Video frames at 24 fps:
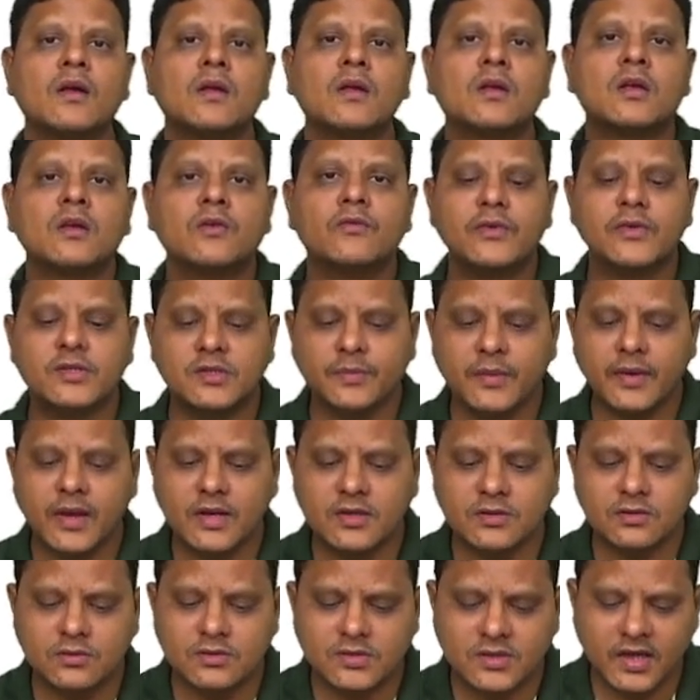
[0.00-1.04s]
which means
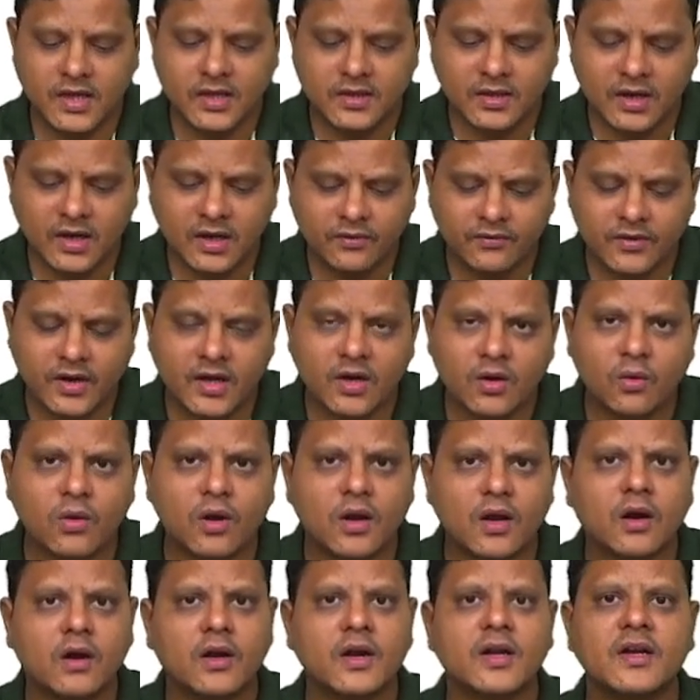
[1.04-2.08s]
to say that whenever an
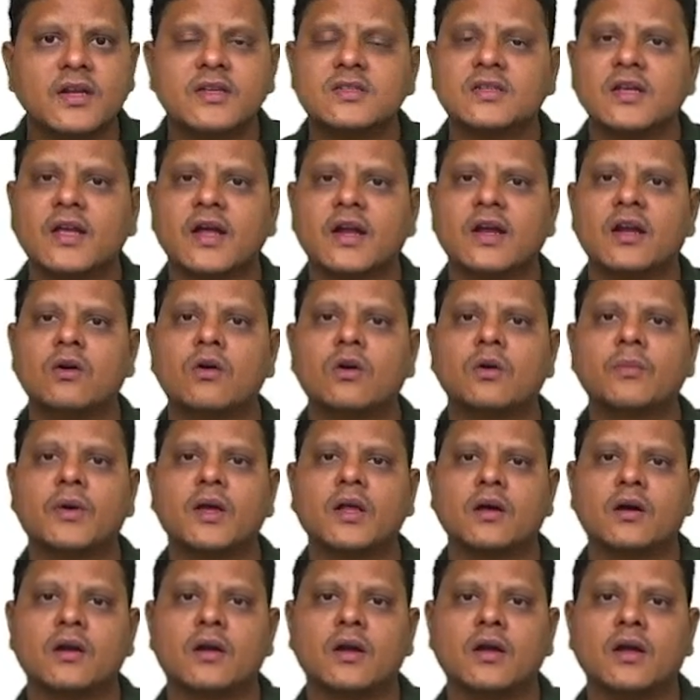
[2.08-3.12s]
audit is carried out by the
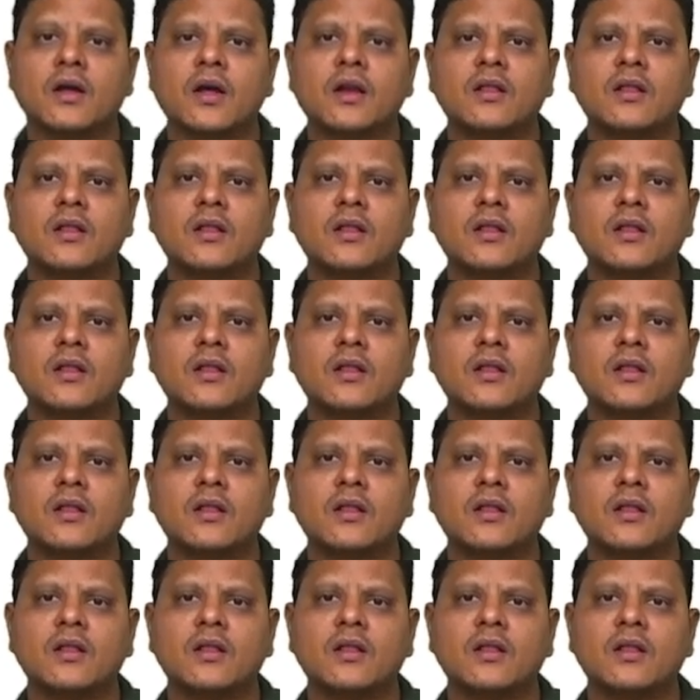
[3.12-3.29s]
auditor,